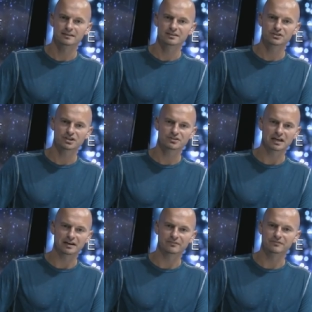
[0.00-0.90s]
It's just
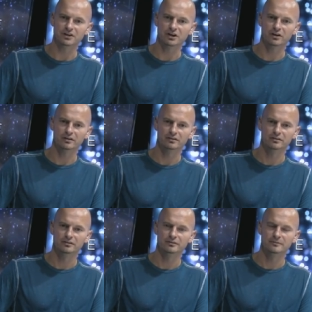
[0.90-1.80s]
out of fear.
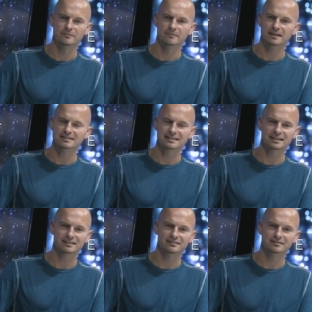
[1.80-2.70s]
That's
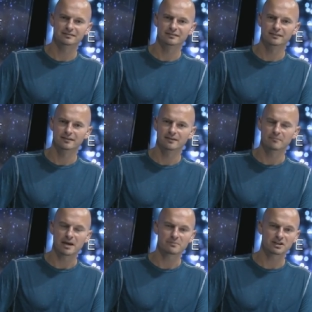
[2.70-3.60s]
it.
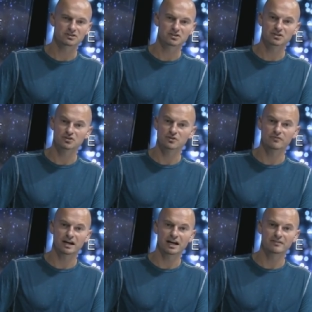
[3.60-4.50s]
Maybe it's to
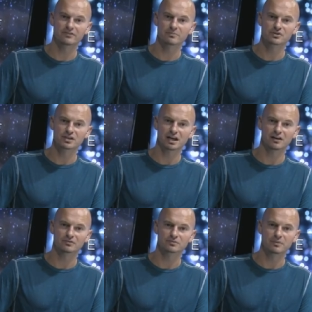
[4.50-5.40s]
survive
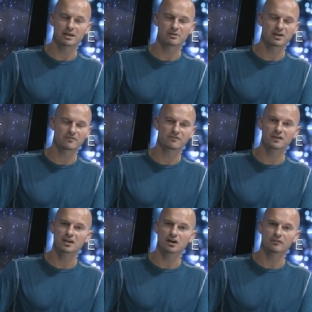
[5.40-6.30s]
themselves. Maybe they
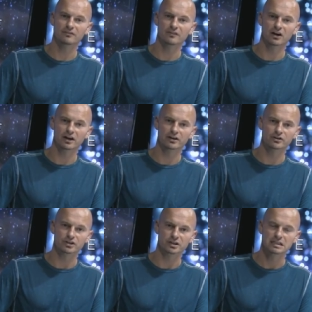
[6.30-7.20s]
feed off of our
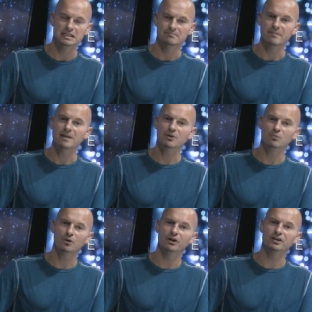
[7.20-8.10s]
energy. Maybe
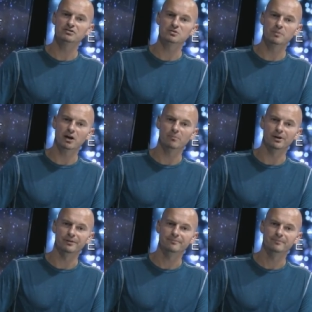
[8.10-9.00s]
we're an
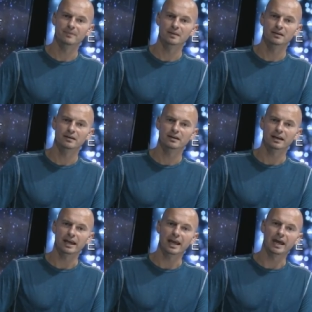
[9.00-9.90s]
experiment
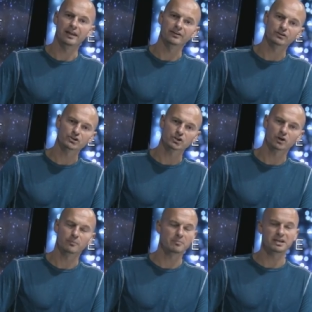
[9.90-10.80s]
and there's
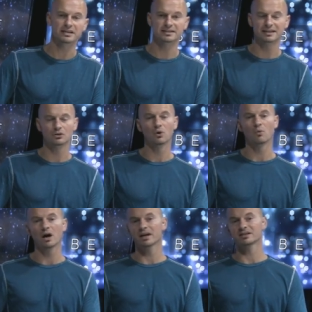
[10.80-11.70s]
certain beings that don't
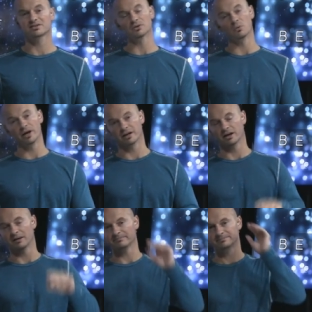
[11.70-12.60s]
want us to wake
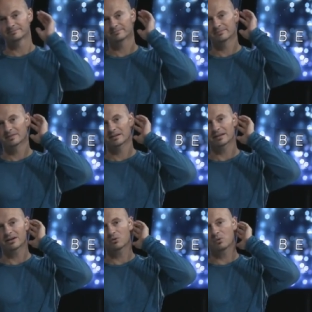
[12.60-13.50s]
up.
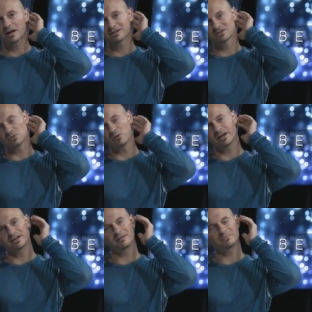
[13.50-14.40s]
They don't want us to
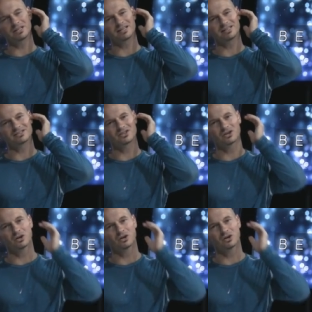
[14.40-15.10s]
wake up because, you